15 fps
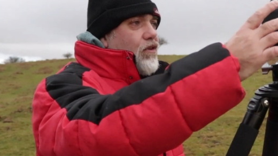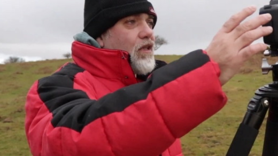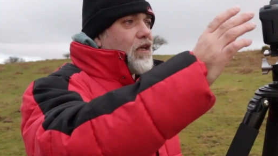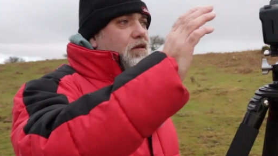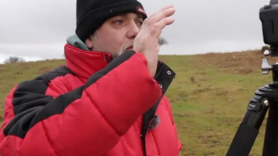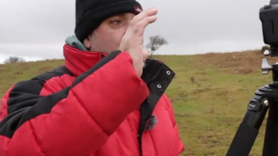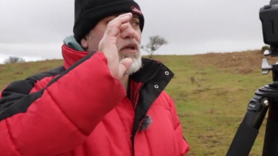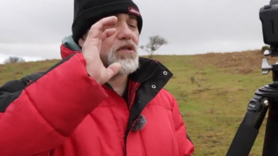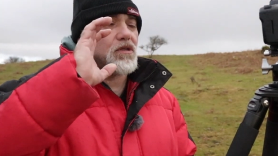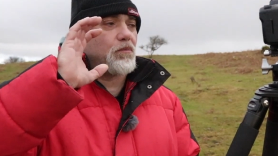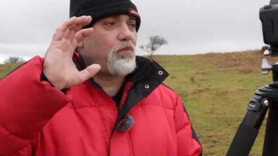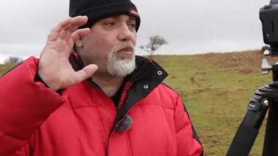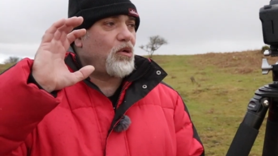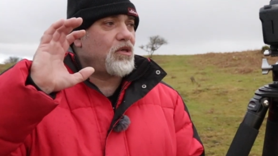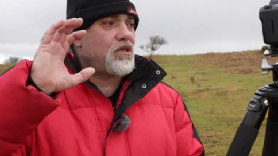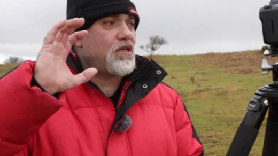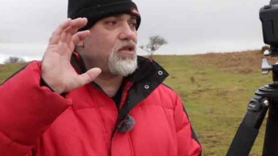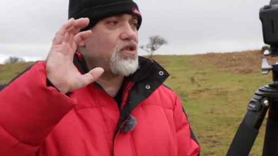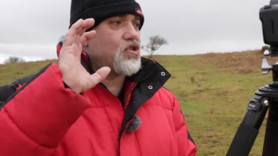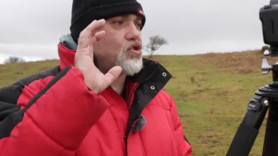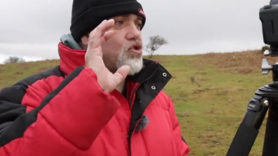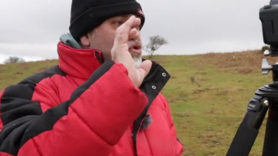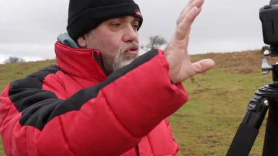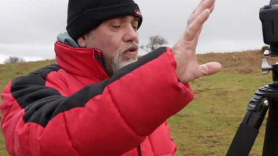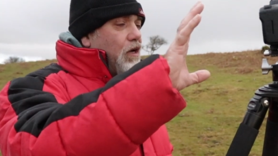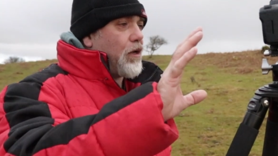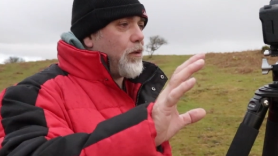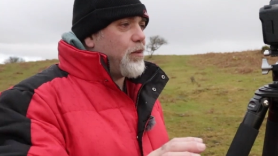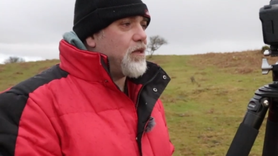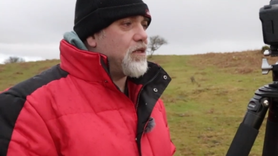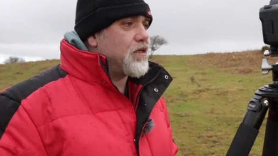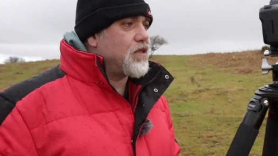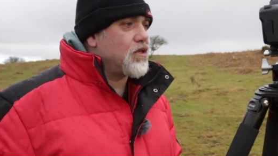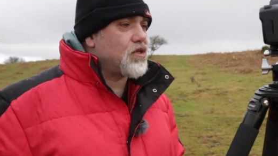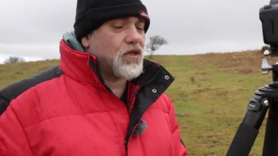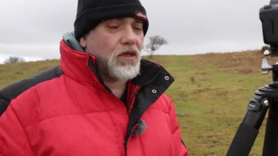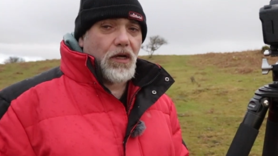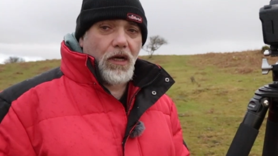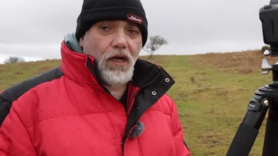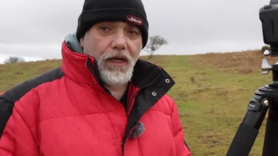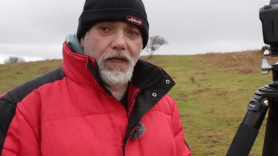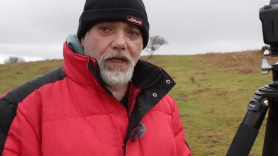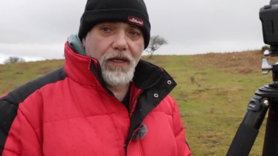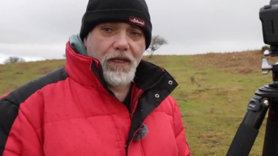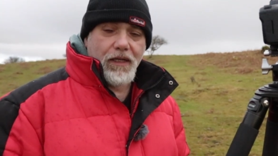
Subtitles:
and that's because I'm pointing straight up into the sky